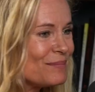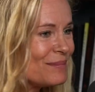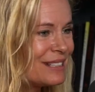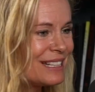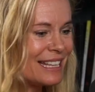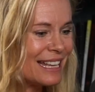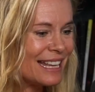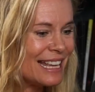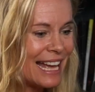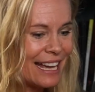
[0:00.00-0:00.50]

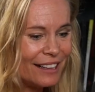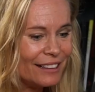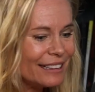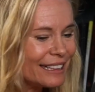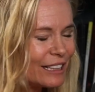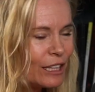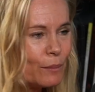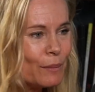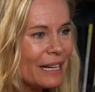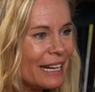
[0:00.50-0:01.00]
you
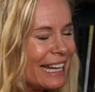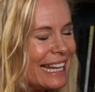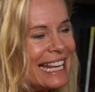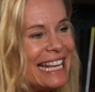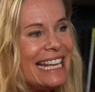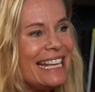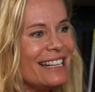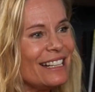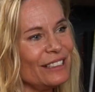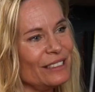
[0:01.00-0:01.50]
get a little bit
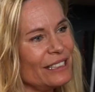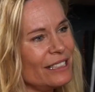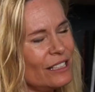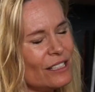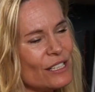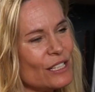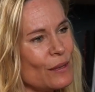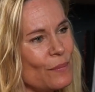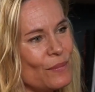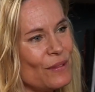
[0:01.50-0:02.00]
of heat, a
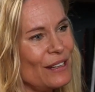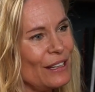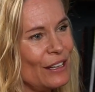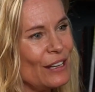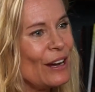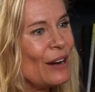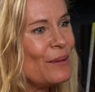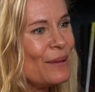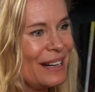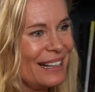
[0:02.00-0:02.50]
little
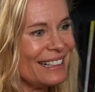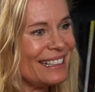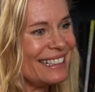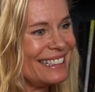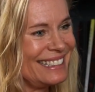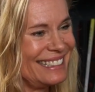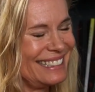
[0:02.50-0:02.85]
something going.